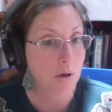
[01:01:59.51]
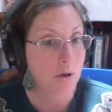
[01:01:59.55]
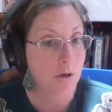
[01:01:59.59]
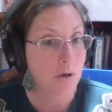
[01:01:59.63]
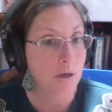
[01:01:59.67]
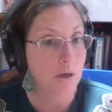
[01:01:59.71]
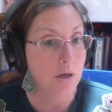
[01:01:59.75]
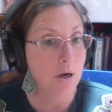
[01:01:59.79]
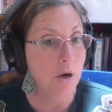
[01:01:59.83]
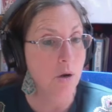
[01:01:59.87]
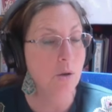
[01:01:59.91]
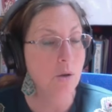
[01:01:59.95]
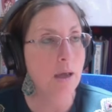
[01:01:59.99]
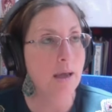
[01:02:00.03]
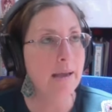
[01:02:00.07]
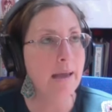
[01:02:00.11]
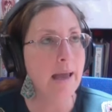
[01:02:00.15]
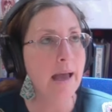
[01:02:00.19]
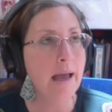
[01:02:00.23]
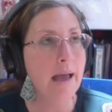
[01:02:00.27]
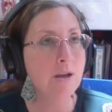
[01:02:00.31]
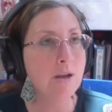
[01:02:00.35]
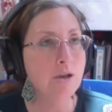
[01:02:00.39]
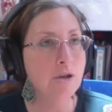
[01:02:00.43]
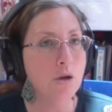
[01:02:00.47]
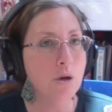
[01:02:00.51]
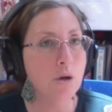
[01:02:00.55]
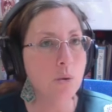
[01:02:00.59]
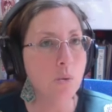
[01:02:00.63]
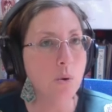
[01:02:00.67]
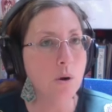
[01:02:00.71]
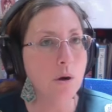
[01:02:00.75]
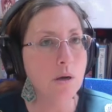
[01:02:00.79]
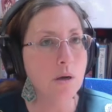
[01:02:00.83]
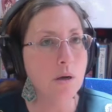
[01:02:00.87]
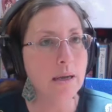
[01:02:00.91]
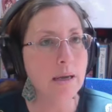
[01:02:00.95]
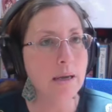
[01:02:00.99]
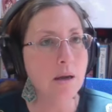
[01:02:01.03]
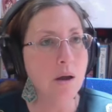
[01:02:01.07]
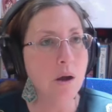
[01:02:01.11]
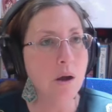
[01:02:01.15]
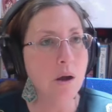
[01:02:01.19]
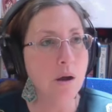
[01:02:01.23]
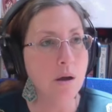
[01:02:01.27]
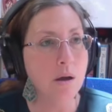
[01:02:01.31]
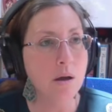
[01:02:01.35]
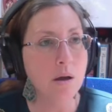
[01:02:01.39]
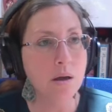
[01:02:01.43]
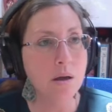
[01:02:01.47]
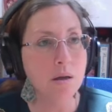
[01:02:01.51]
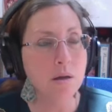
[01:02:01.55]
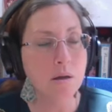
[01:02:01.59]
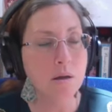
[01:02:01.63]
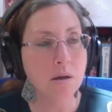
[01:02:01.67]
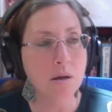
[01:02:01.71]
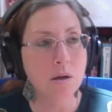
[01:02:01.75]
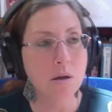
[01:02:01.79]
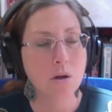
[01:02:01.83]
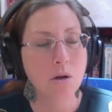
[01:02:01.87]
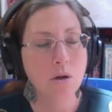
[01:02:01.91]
You know, like as you're working on,